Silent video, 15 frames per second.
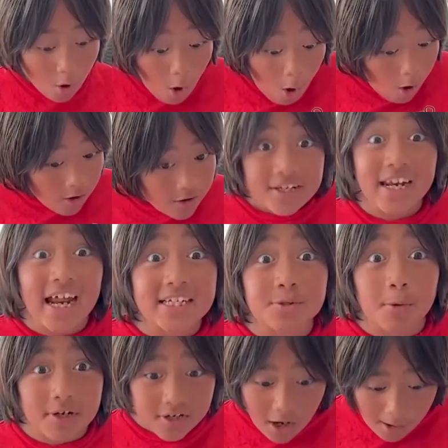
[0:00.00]
This young
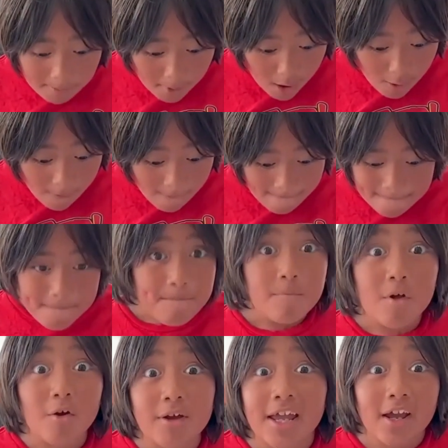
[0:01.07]
entrepreneur and
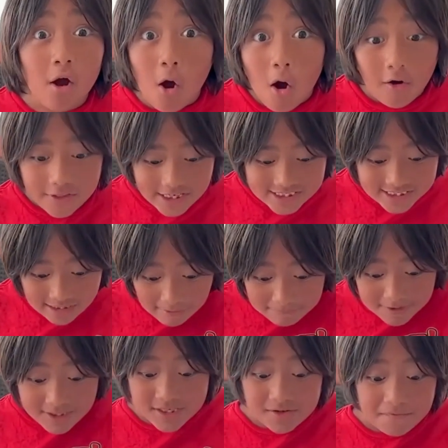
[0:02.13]
entertainer has left an
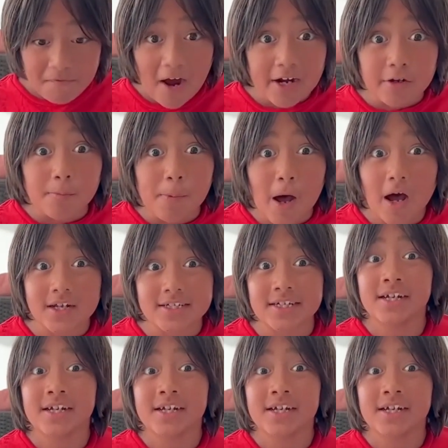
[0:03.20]
indelible mark on